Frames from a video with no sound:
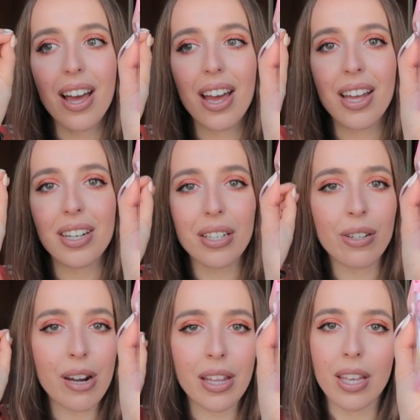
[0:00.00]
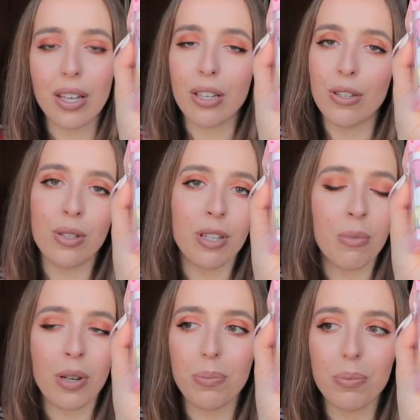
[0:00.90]
and she already used
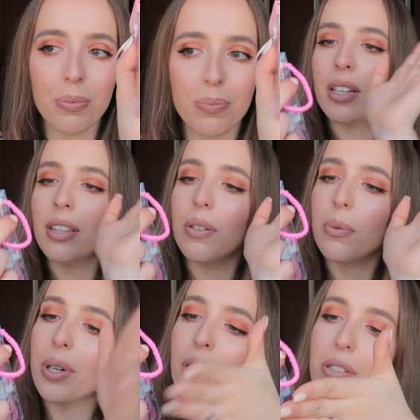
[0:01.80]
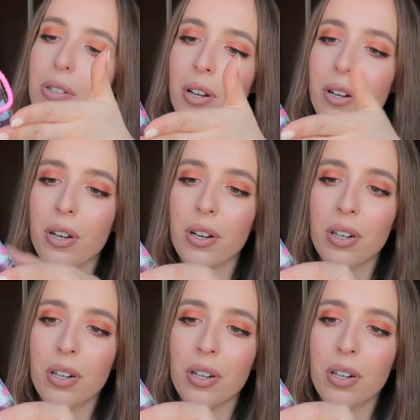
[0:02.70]
them up. And we also got